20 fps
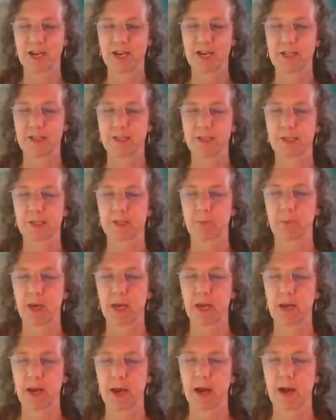hands
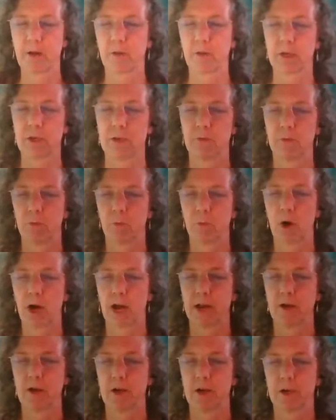expand out even
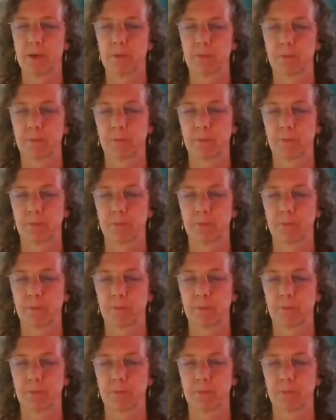wider.